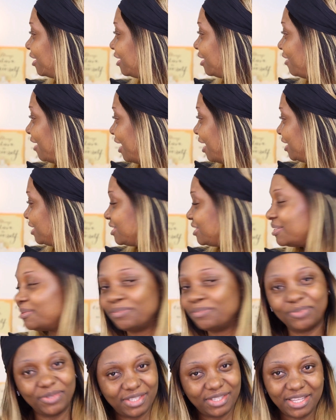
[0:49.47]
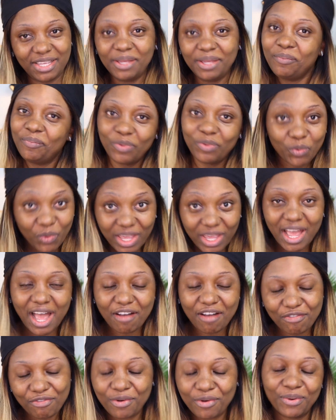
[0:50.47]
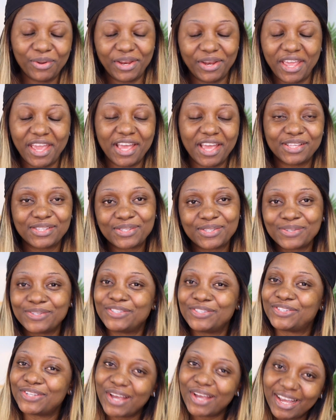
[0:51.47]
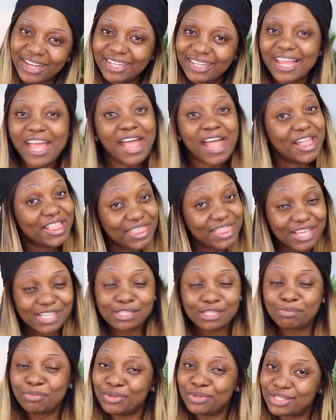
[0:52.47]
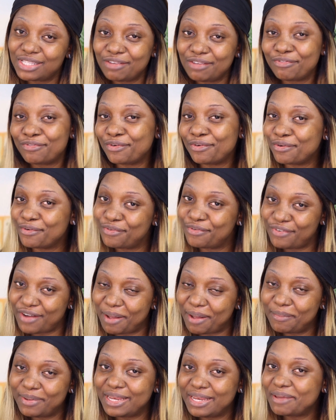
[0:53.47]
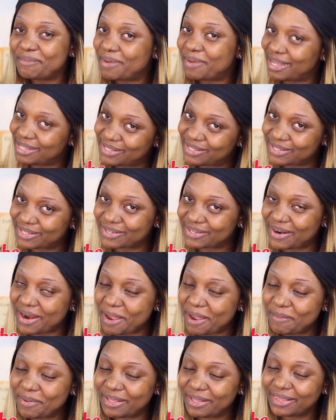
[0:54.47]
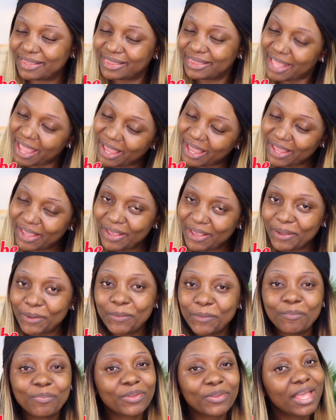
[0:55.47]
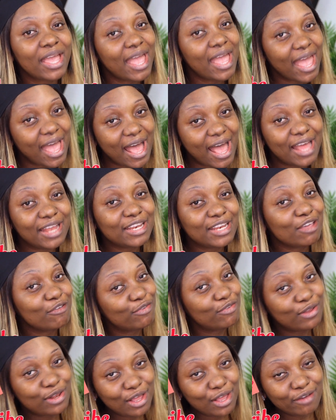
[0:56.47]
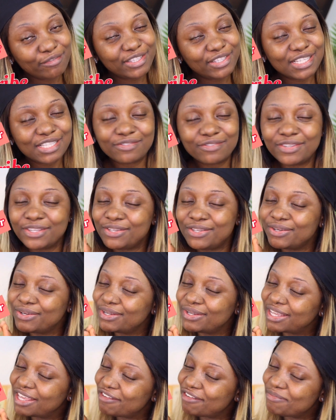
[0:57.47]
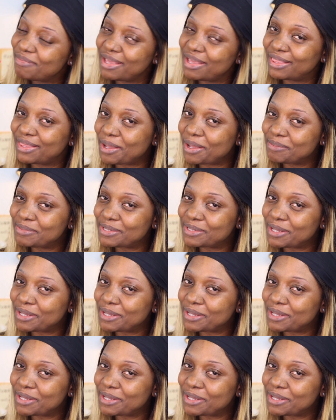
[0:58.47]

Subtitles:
right? See, we have fun here. So join this beautiful family by subscribing. Thank you. And if you love this video, give me a thumbs